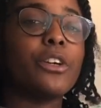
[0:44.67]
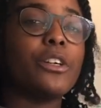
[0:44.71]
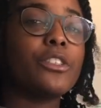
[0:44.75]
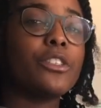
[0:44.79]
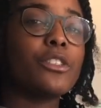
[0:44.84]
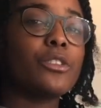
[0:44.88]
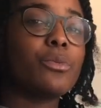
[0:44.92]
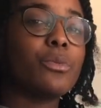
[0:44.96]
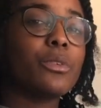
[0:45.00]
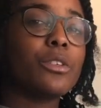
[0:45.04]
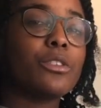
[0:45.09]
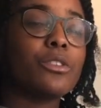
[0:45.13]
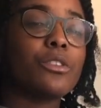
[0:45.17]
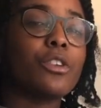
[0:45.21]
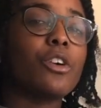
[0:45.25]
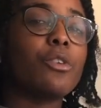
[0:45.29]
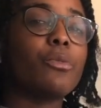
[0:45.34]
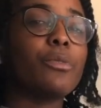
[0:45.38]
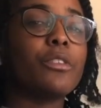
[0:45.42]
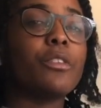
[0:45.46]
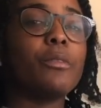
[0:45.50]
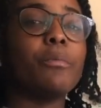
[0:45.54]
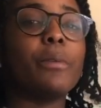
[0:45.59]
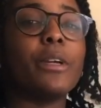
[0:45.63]
I just want to
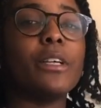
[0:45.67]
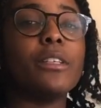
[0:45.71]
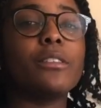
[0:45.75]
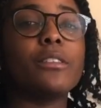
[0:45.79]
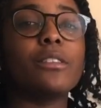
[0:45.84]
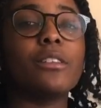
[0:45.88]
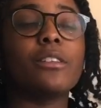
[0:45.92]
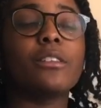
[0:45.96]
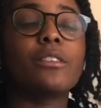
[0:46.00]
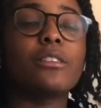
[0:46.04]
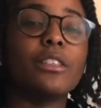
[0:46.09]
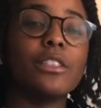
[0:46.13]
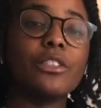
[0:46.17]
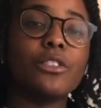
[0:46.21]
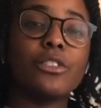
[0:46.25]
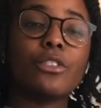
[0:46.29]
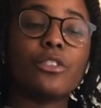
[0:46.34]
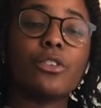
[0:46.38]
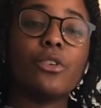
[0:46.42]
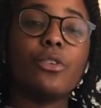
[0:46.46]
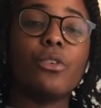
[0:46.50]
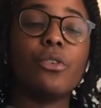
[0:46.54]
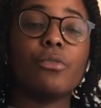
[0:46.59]
start with the basics and just go